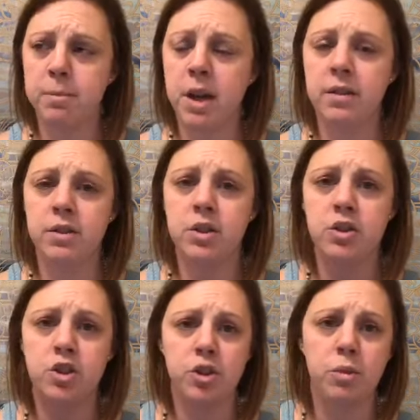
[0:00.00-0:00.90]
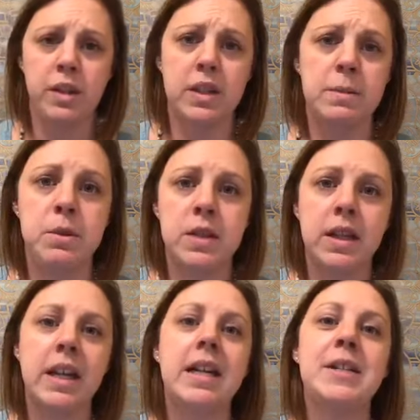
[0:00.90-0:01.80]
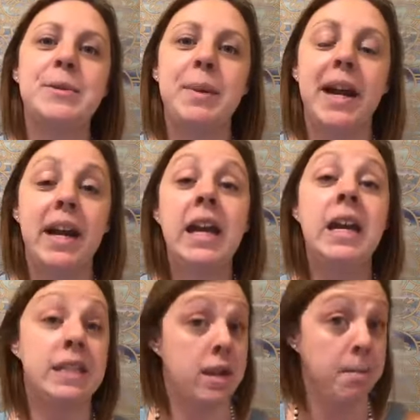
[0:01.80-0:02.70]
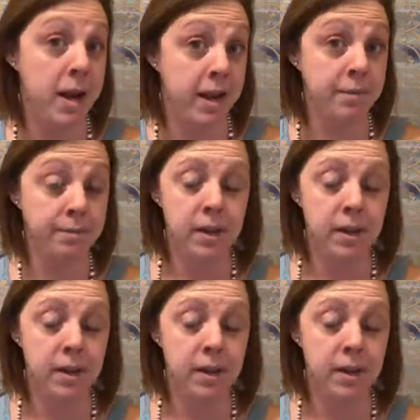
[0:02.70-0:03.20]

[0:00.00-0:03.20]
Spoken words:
I'm not even sure what this music is, but it's not mine.